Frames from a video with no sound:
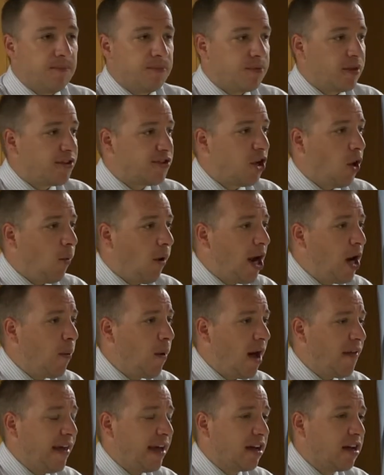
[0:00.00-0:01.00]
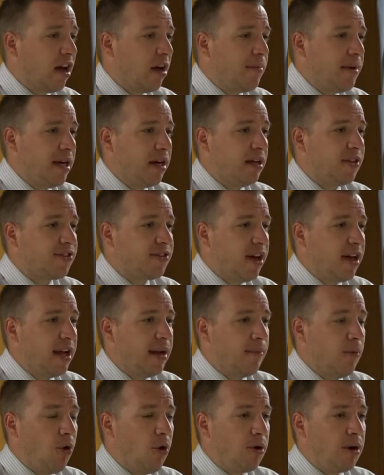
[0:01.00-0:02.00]
It's no wonder why they come in on
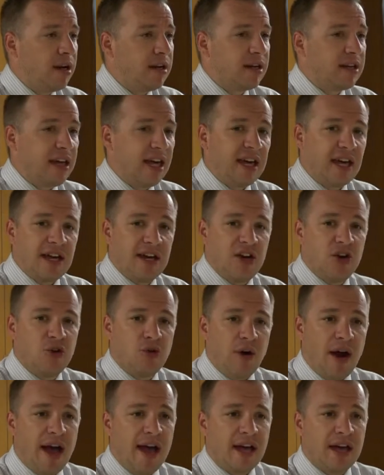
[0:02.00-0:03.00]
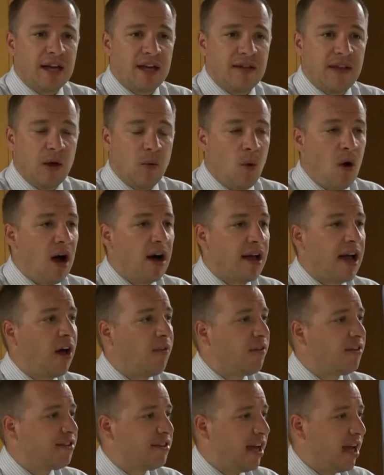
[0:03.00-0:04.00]
Sunday morning kicking and dragging and they walk
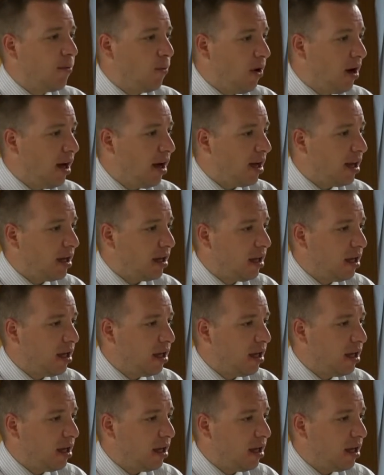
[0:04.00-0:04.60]
out the same way.